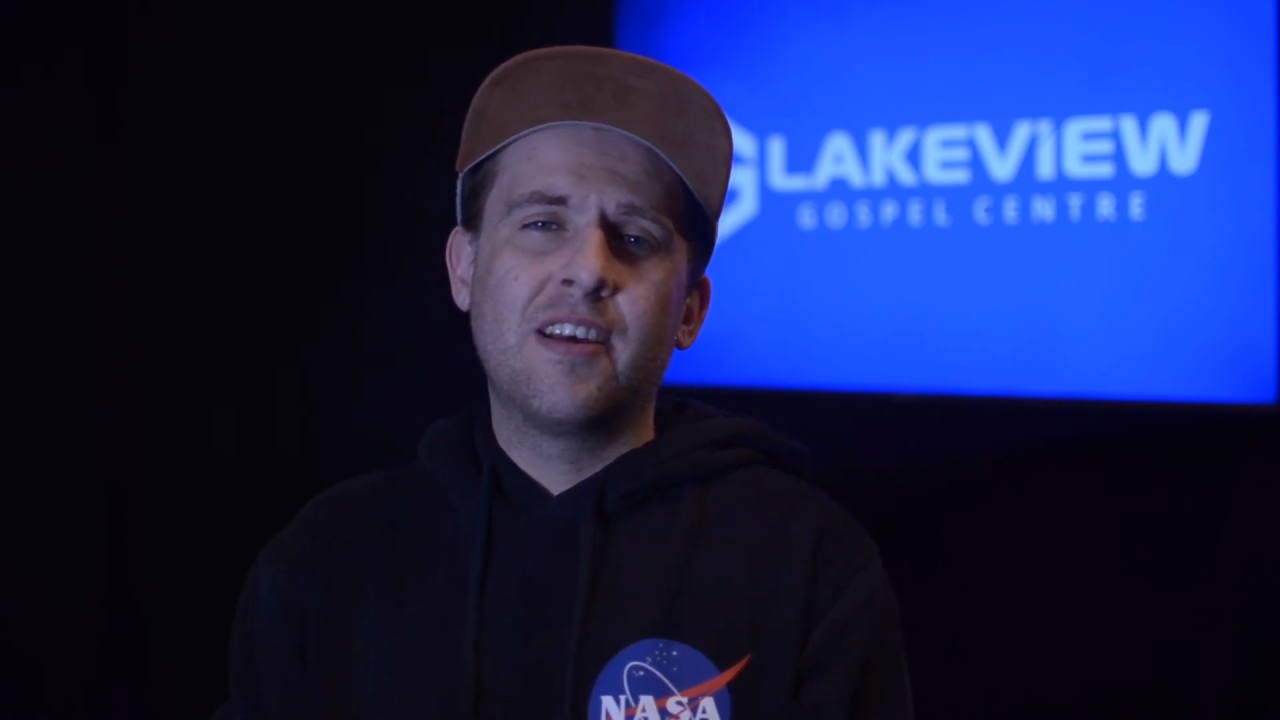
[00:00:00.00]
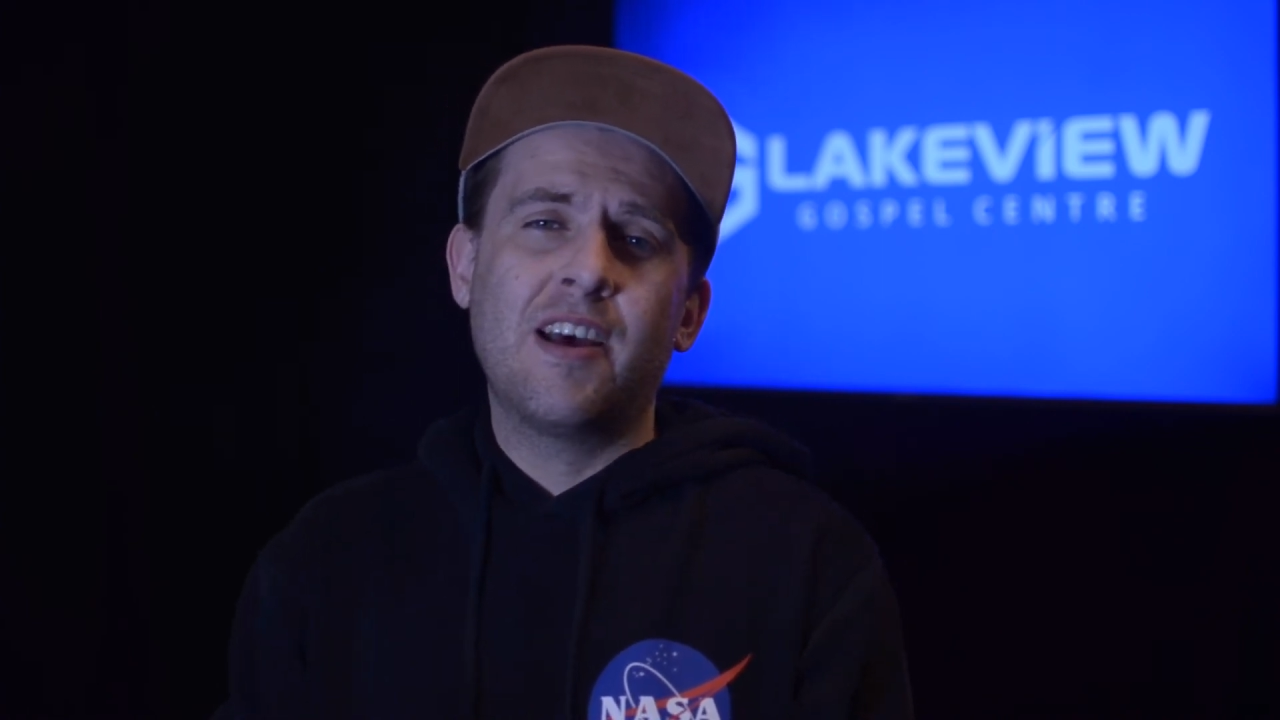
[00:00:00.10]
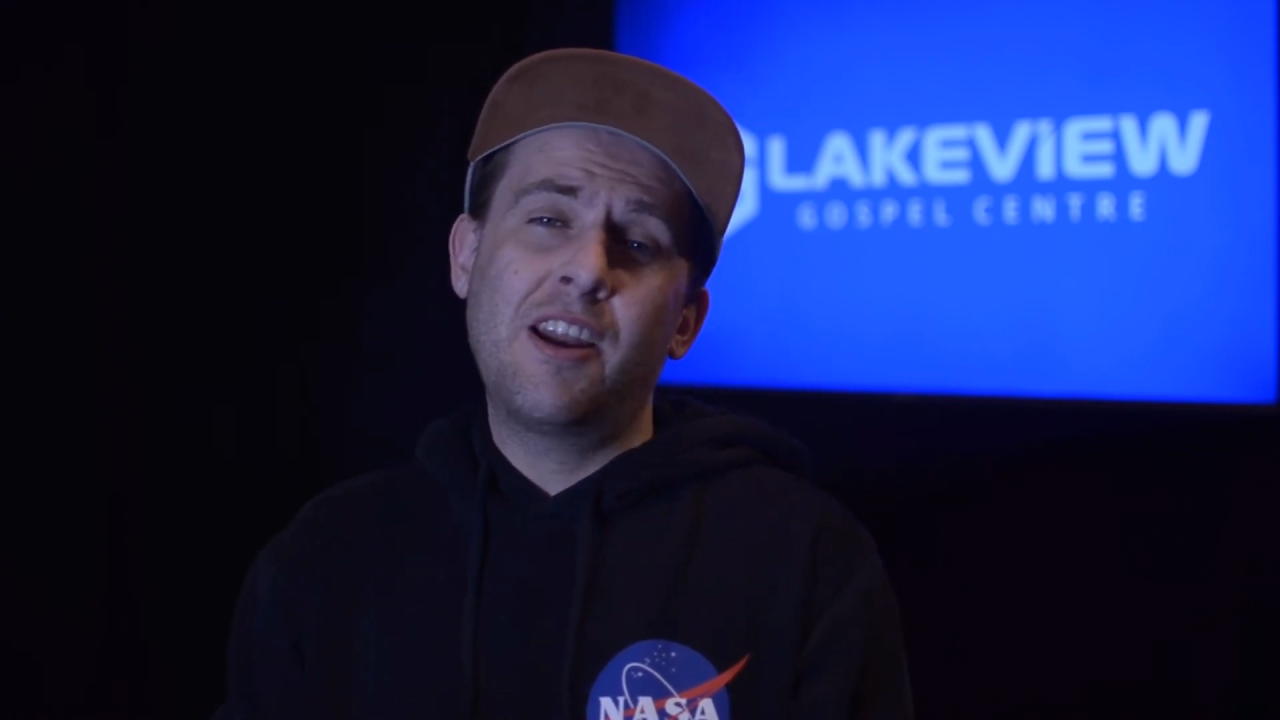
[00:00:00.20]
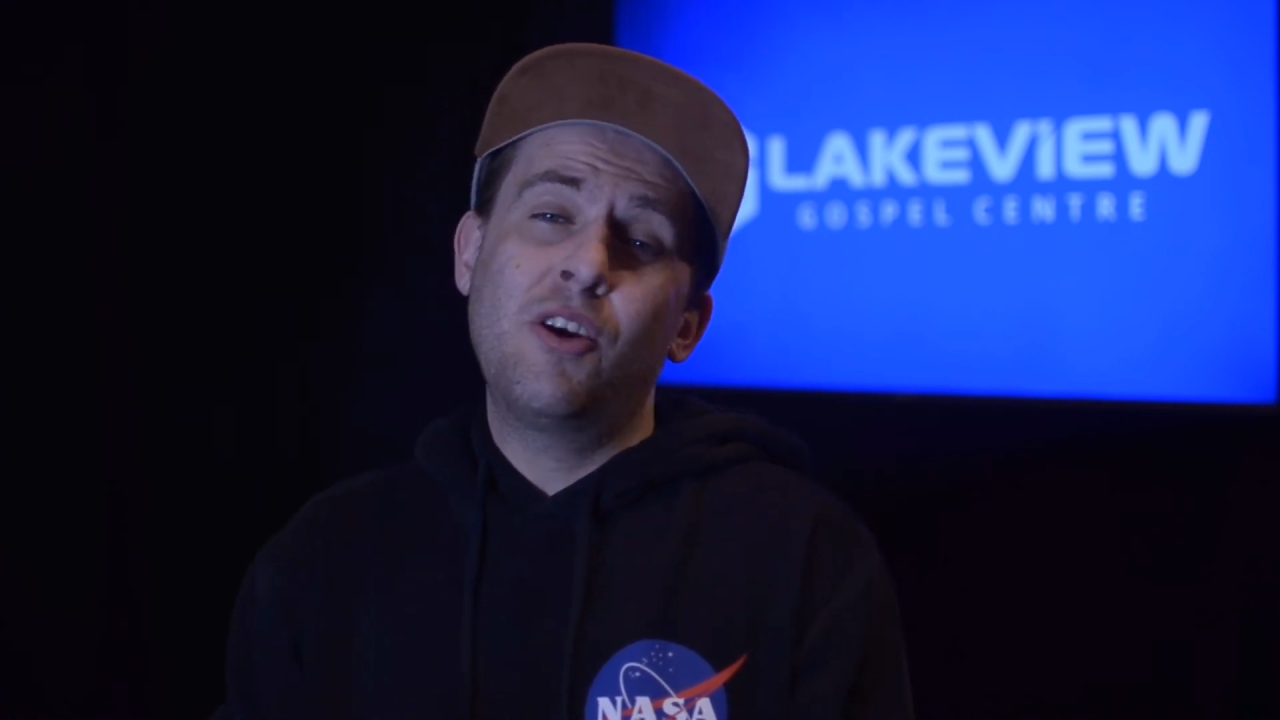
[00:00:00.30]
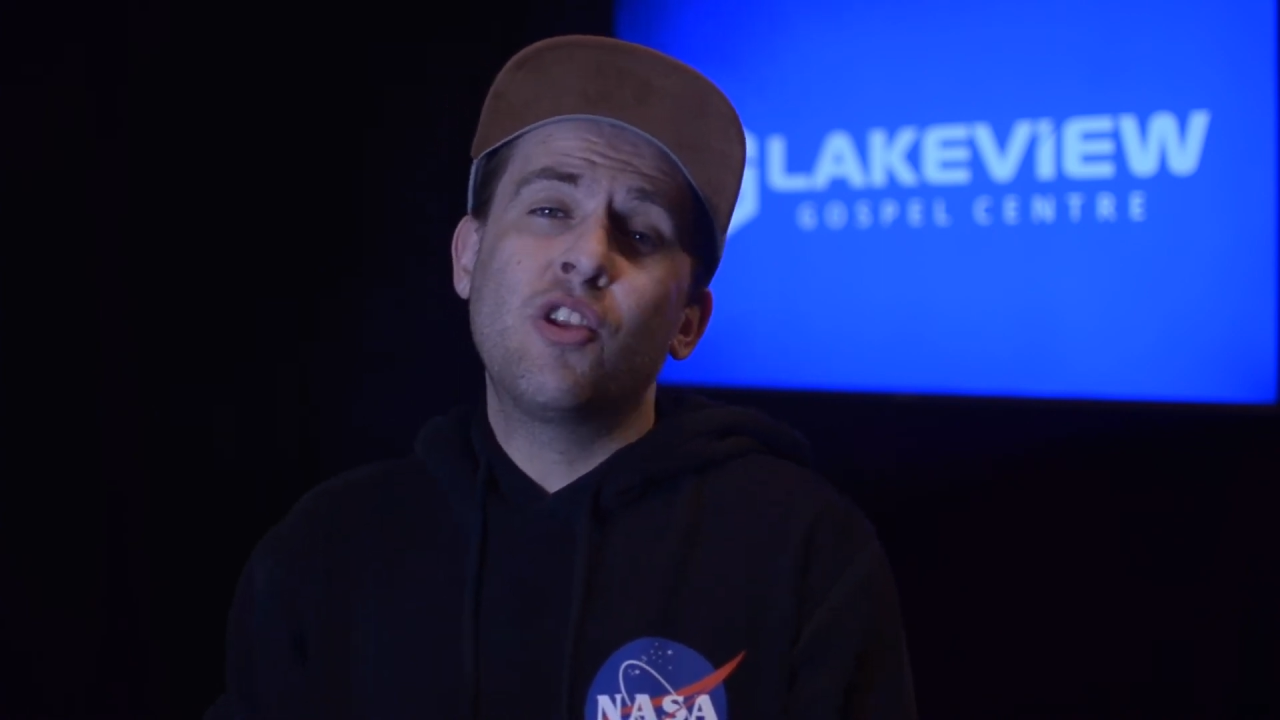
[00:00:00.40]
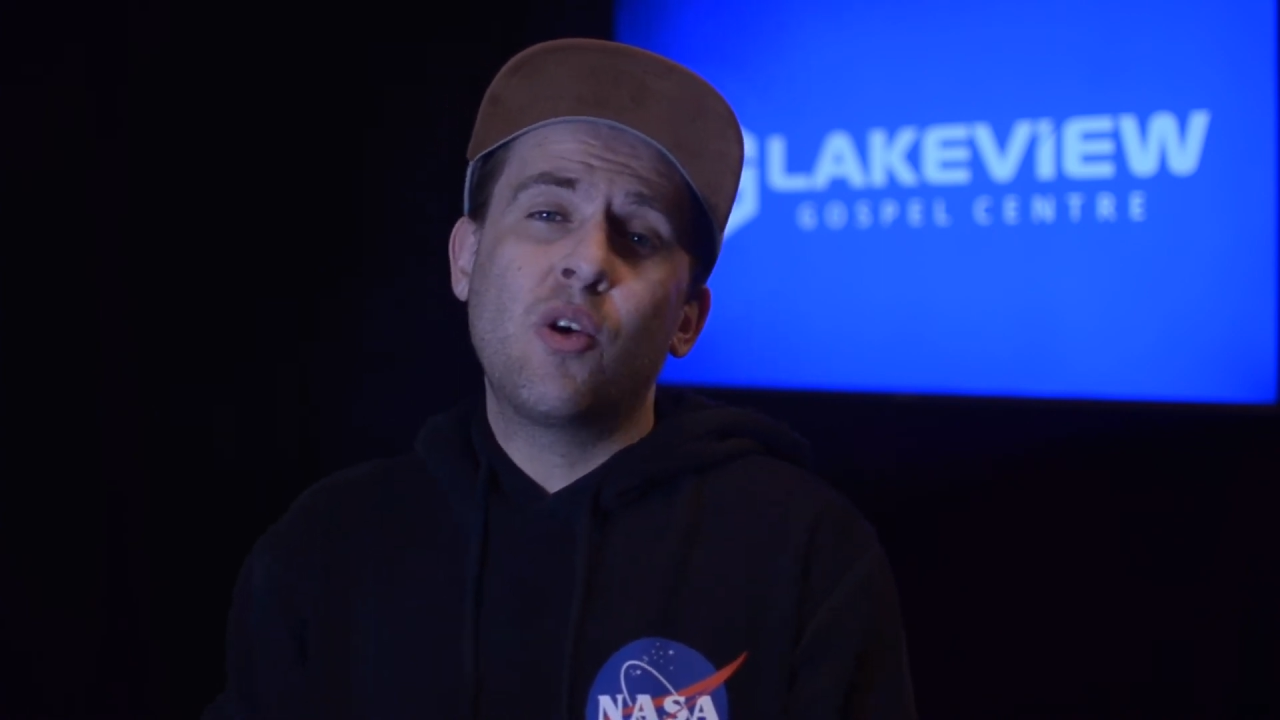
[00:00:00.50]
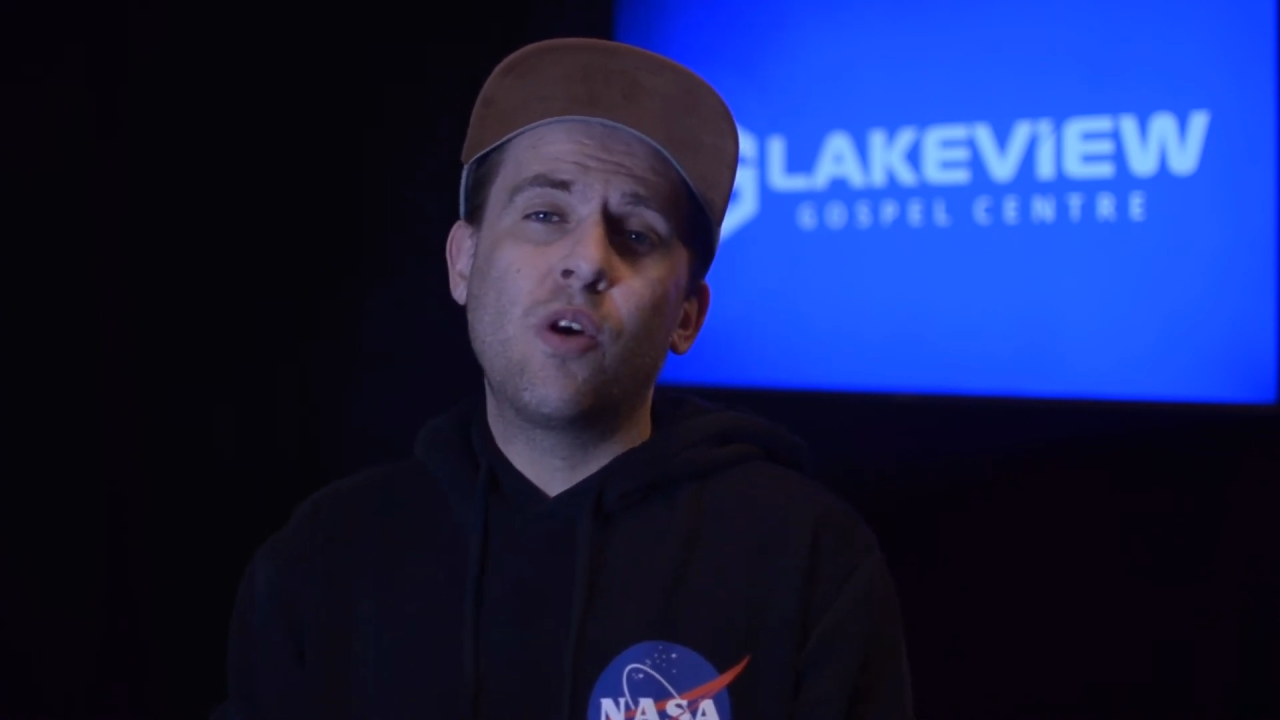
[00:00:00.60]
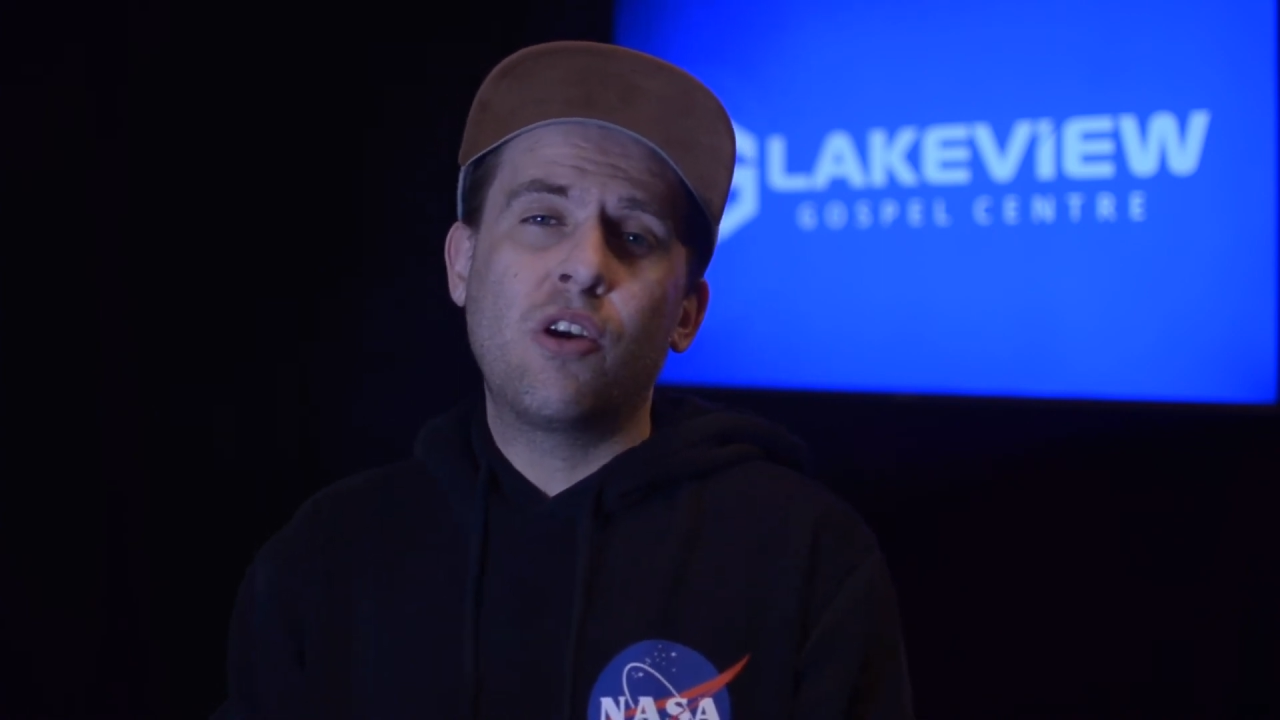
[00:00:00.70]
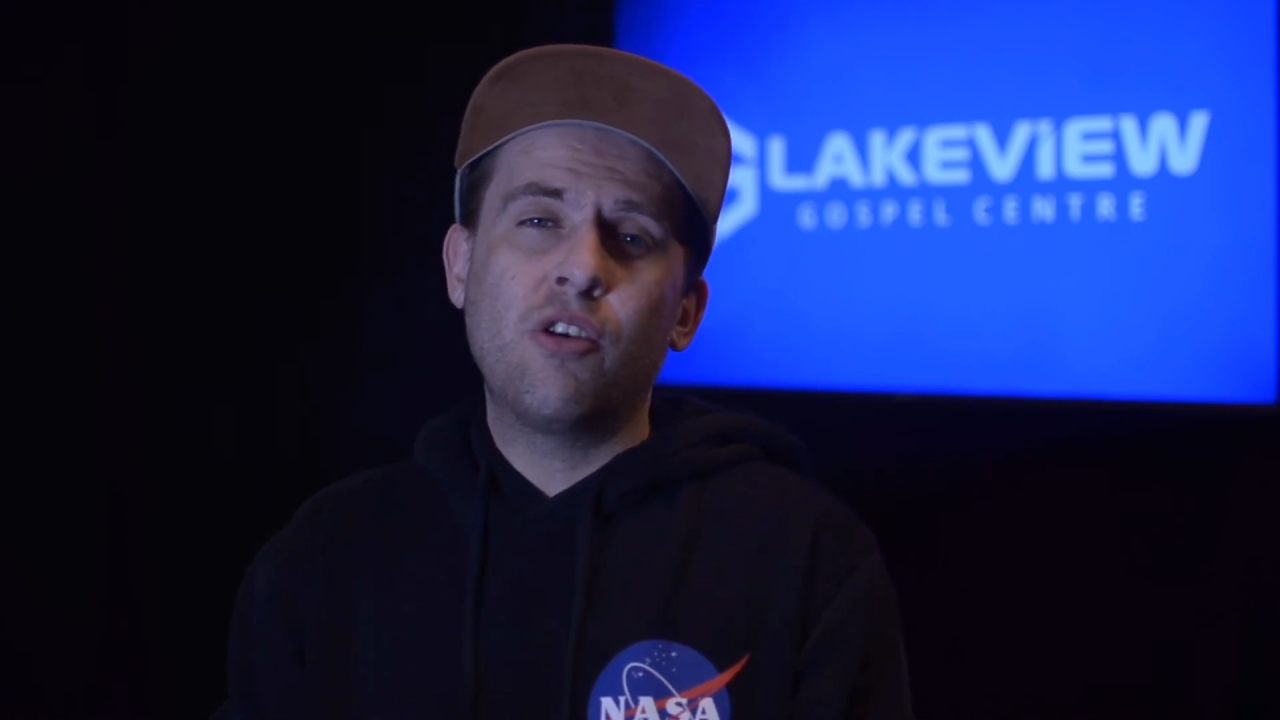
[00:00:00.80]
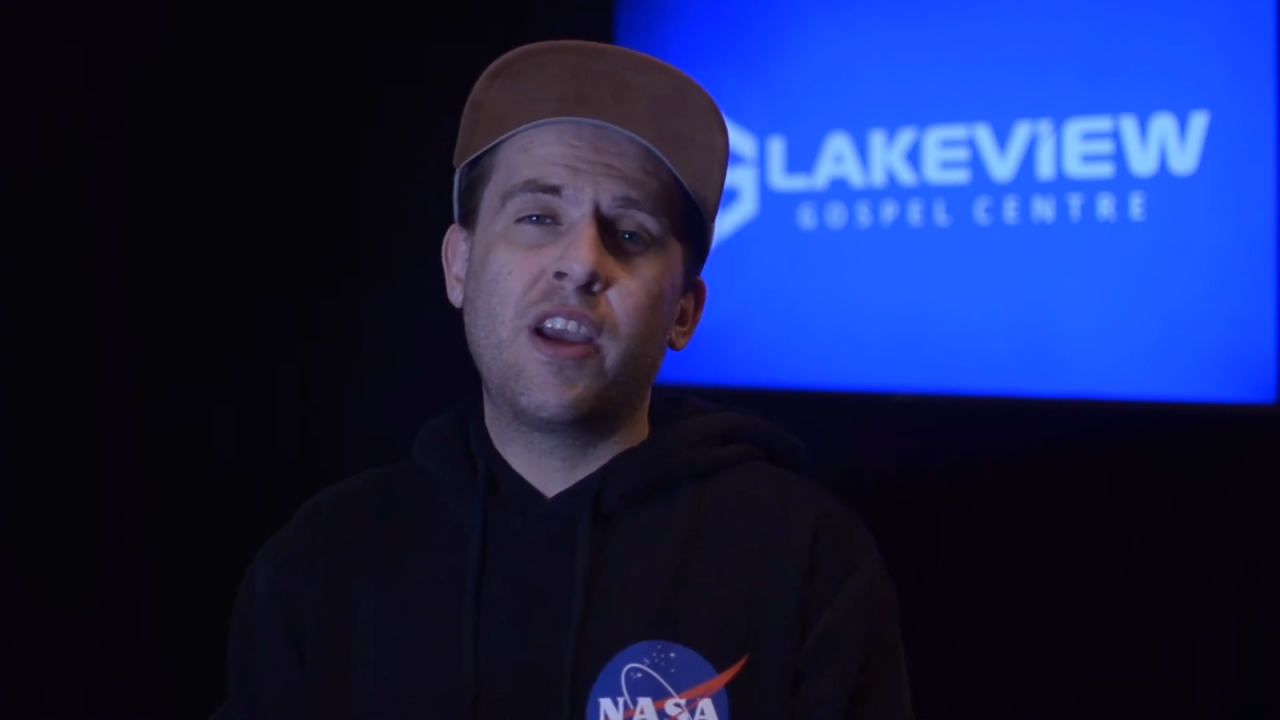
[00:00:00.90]
And I know that
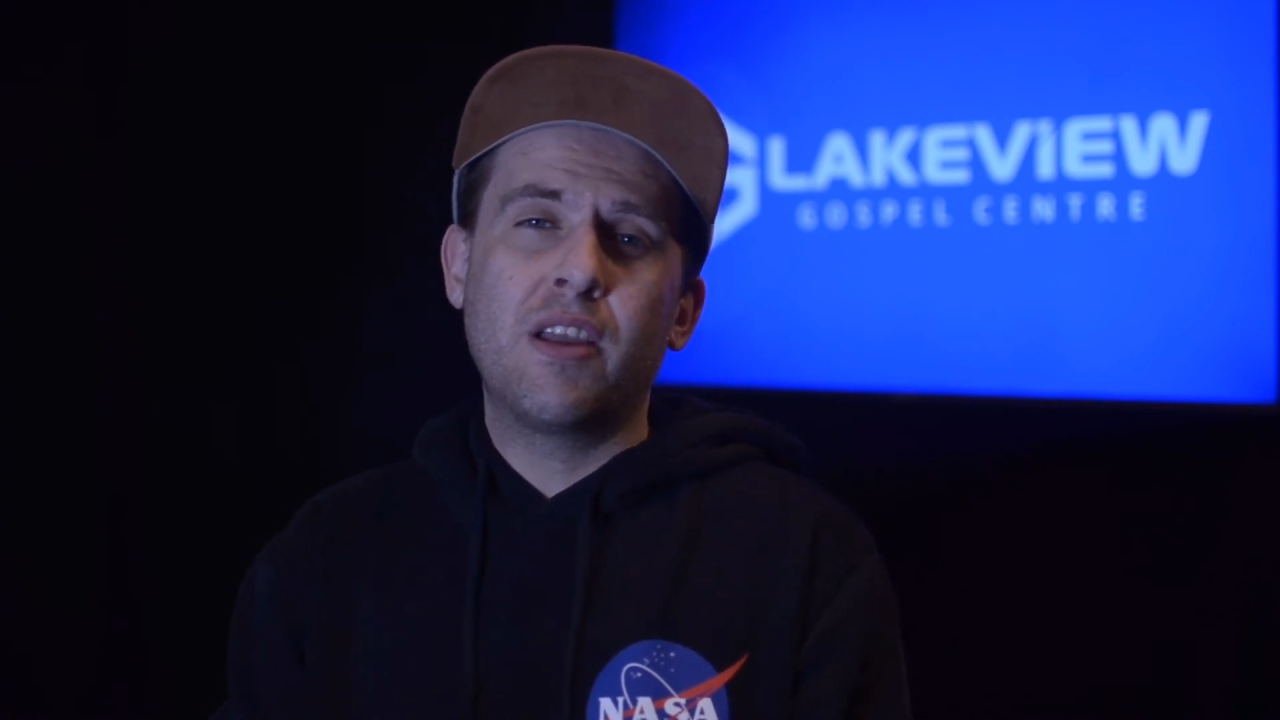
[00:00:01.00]
we're gonna